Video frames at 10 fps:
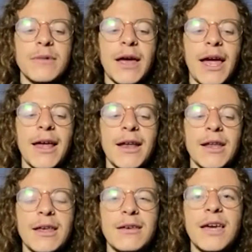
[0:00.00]
and
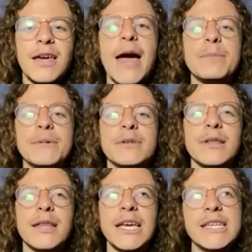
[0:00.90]
kept
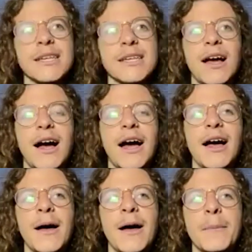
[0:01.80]
Lisa
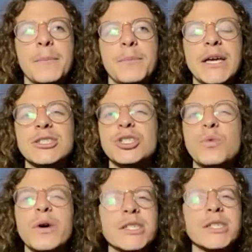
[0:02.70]
because she
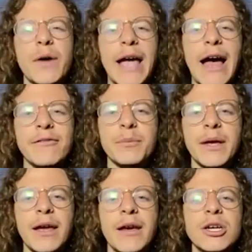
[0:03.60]
wasn't going after
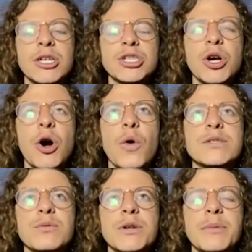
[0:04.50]
me. she
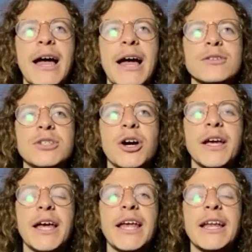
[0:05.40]
always would have been a house
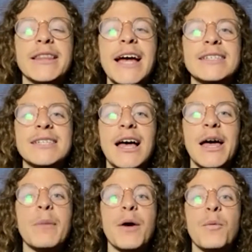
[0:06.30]
target. And at that
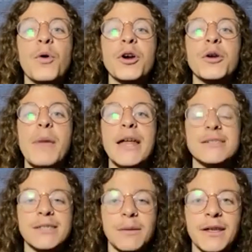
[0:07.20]
time, my word meant
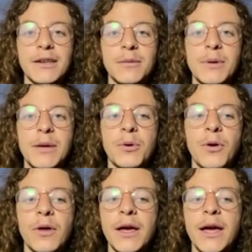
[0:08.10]
something to
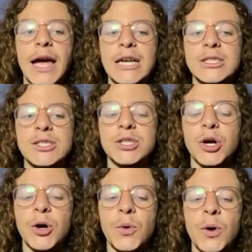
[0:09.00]
people. And
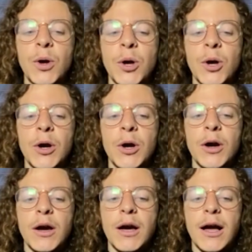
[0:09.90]
so
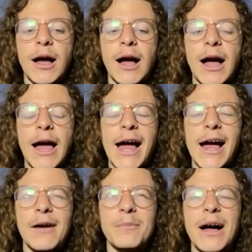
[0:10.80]

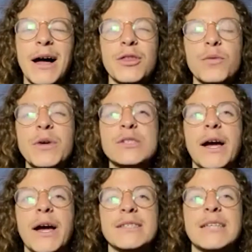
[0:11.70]
the reason why
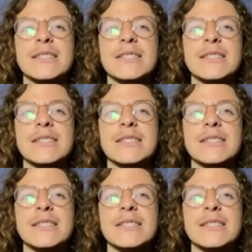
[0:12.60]
I stayed